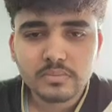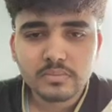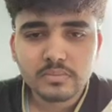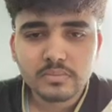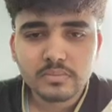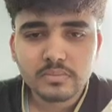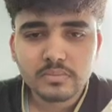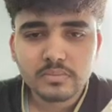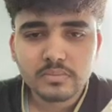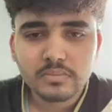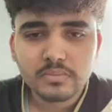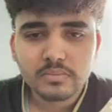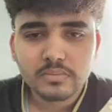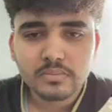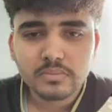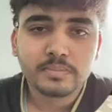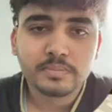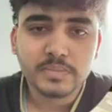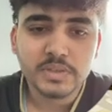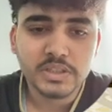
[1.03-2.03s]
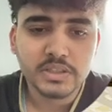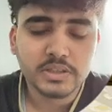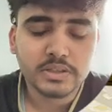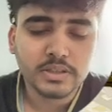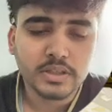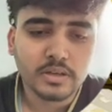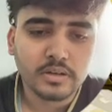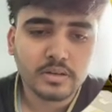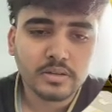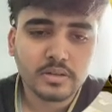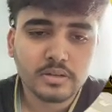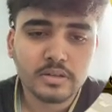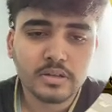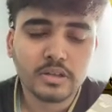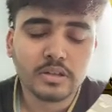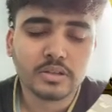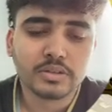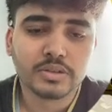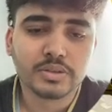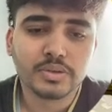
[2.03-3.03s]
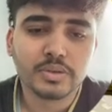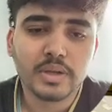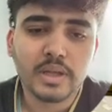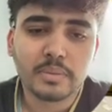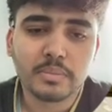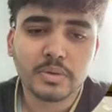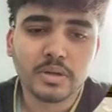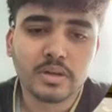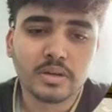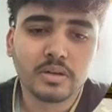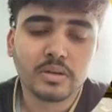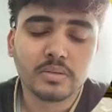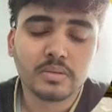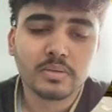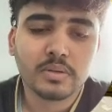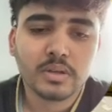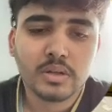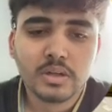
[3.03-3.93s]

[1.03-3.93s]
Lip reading: So hi there, this is Karan. So today I'm gonna